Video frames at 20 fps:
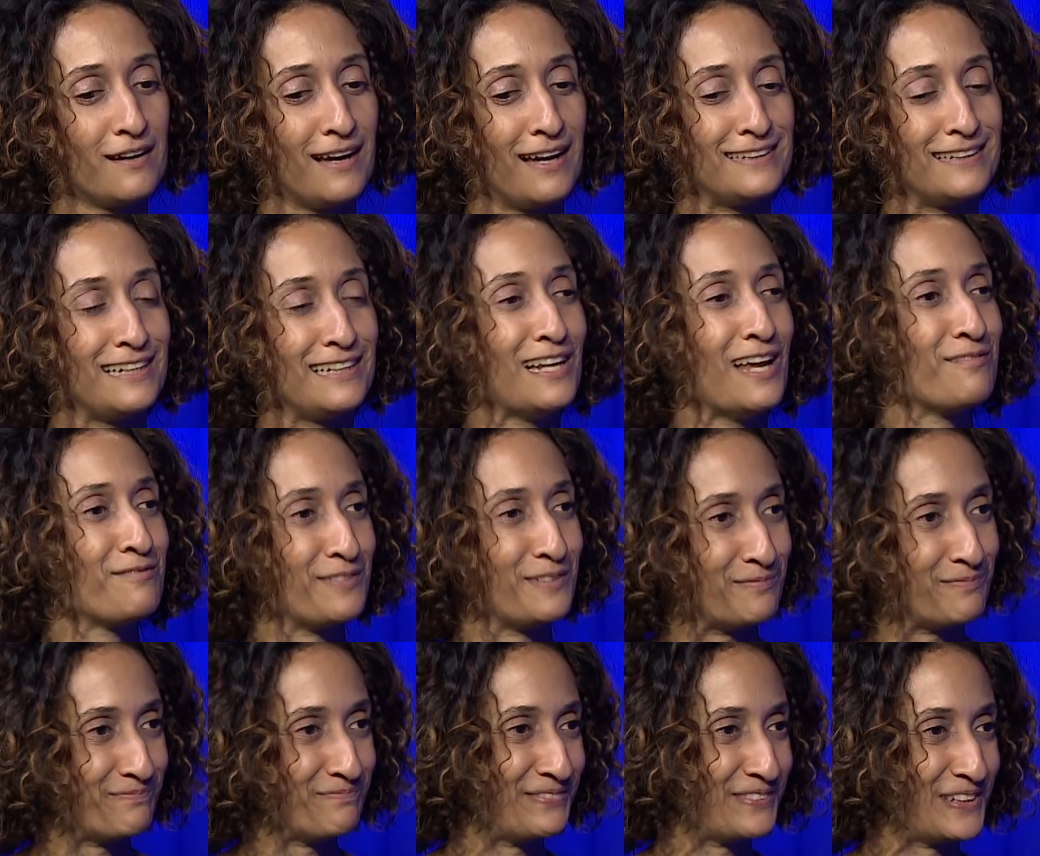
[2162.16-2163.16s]
love
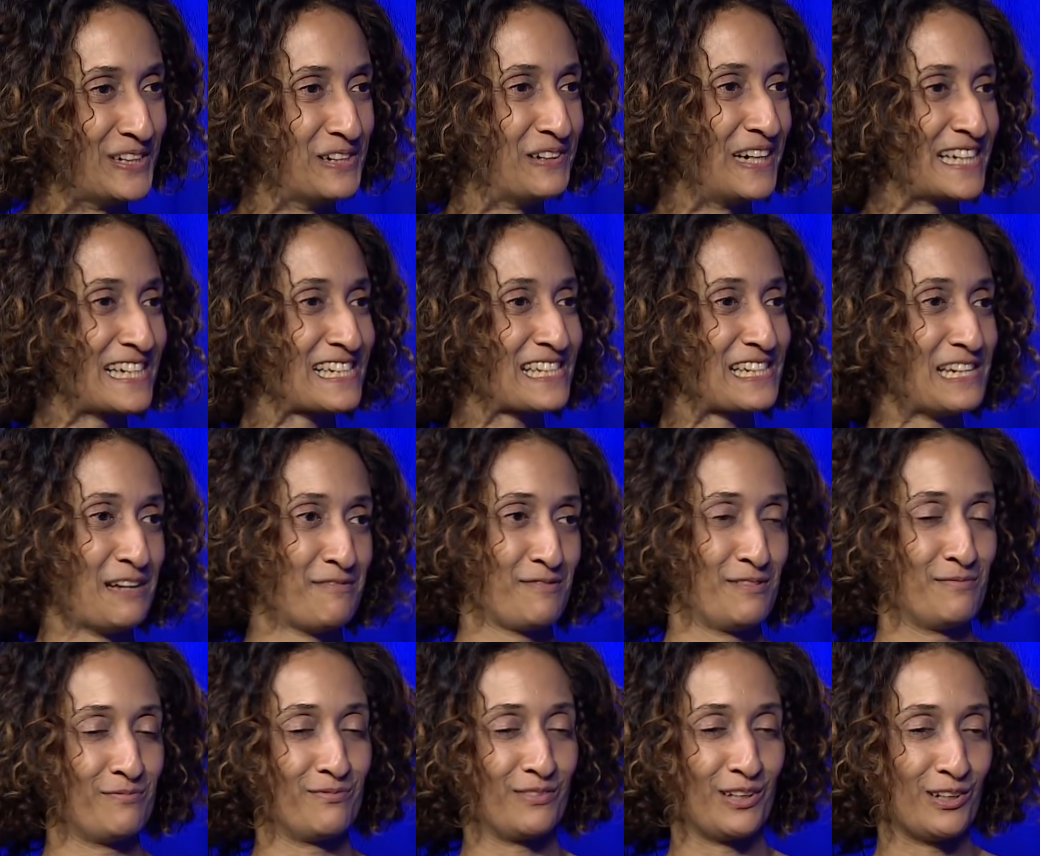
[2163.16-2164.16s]
them. I just love
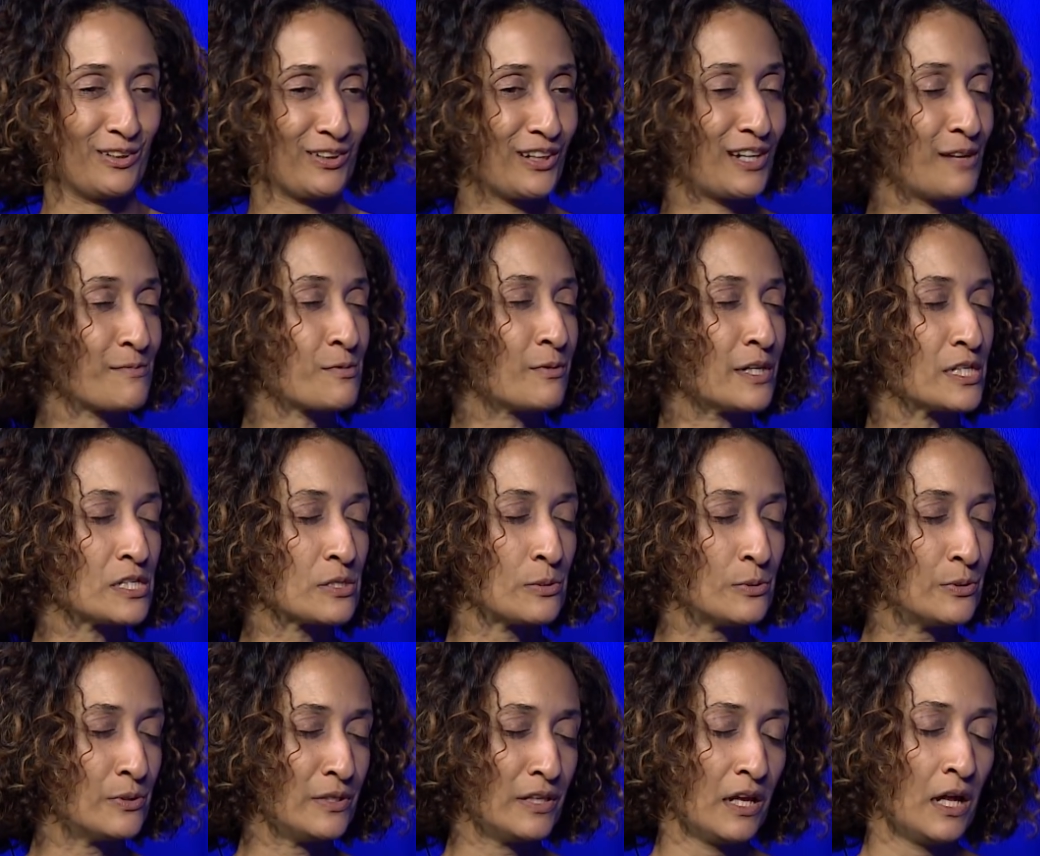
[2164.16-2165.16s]
them. You come to our
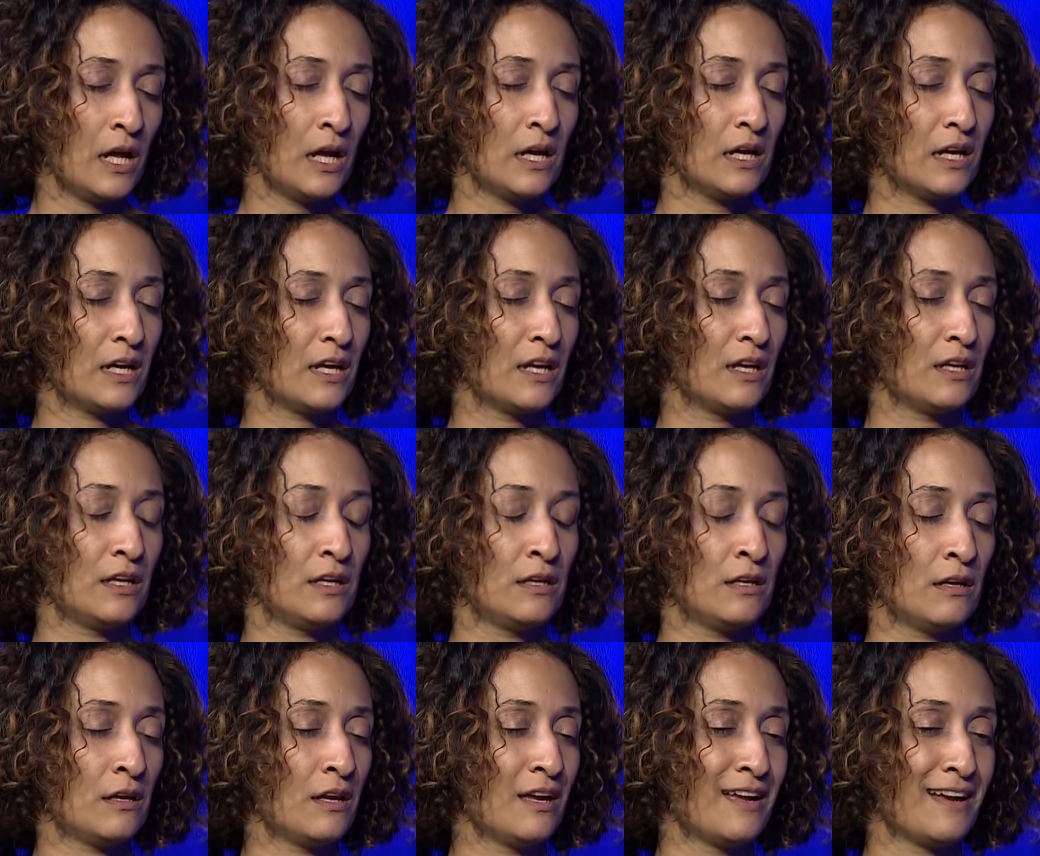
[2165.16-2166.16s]
school,
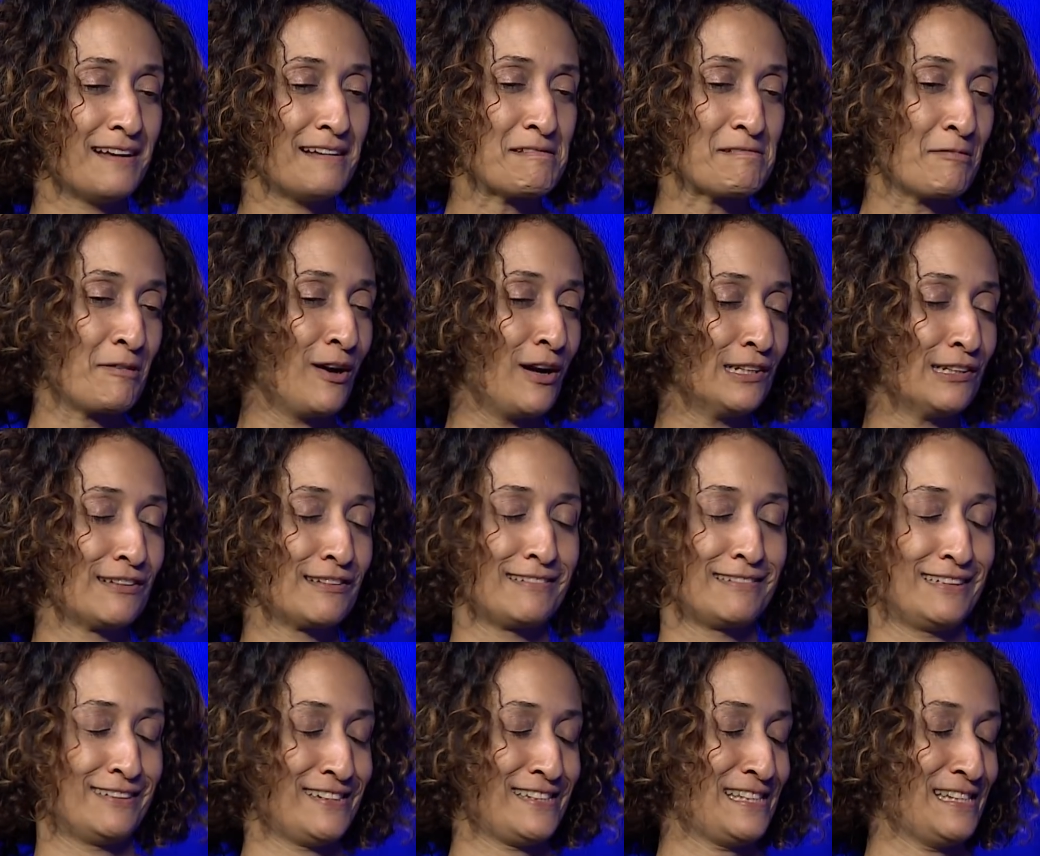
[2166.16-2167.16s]
our little
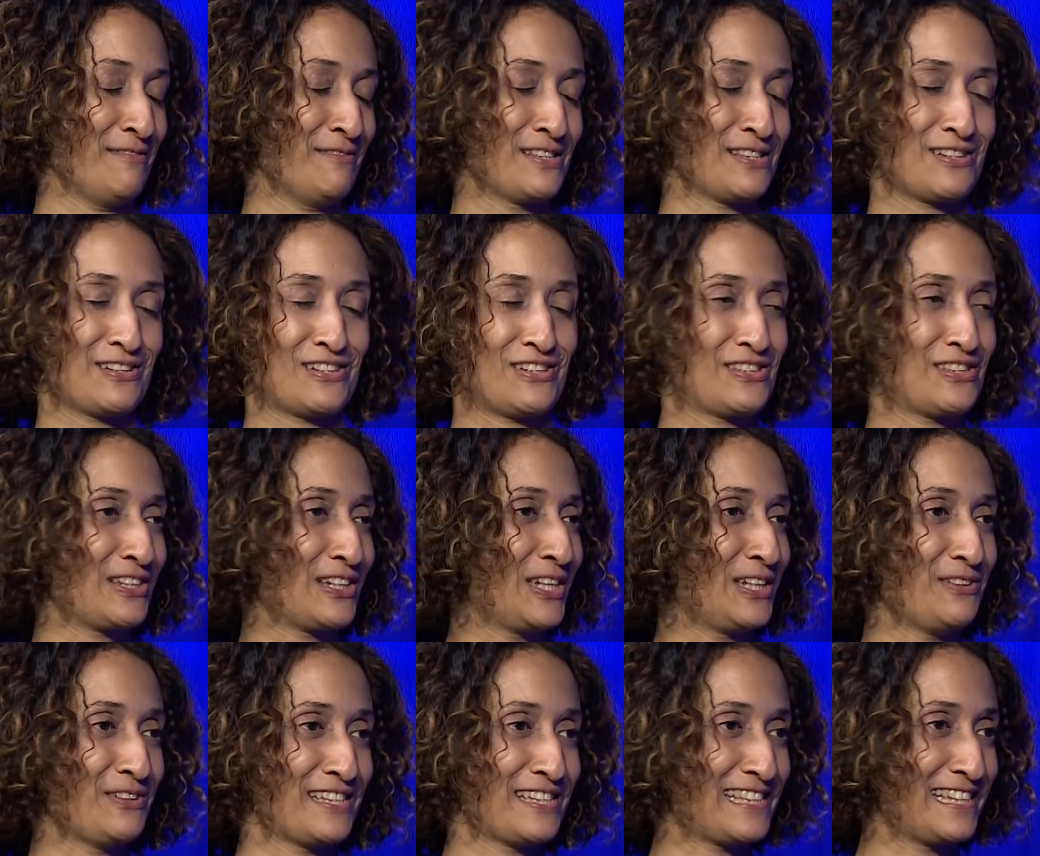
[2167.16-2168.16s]
year 7s are just the
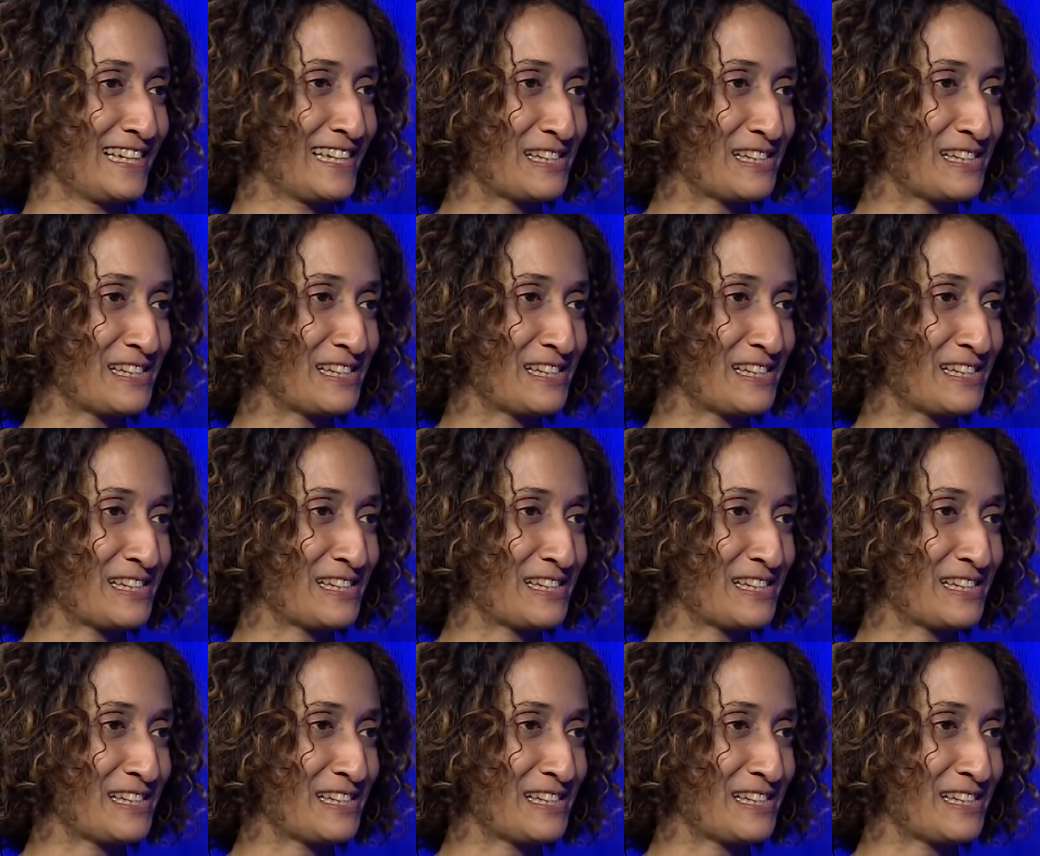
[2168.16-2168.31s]
cutest things